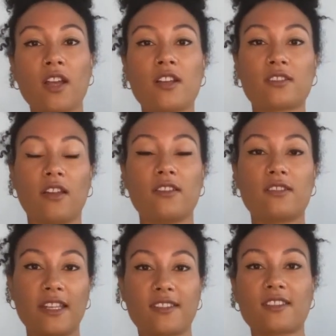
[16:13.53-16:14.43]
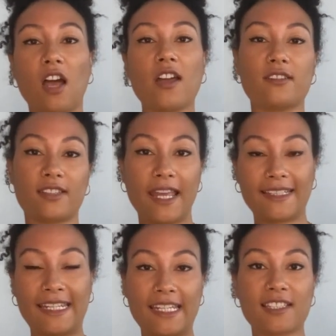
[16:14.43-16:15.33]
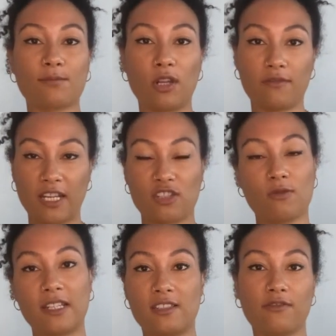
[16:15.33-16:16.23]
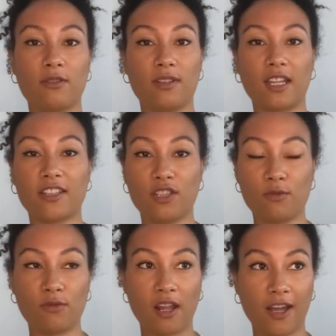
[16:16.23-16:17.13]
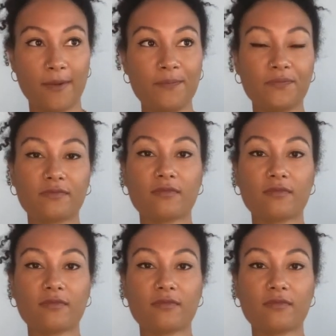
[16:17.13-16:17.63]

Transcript: So there's certain techniques, motivational interviewing, that you will learn.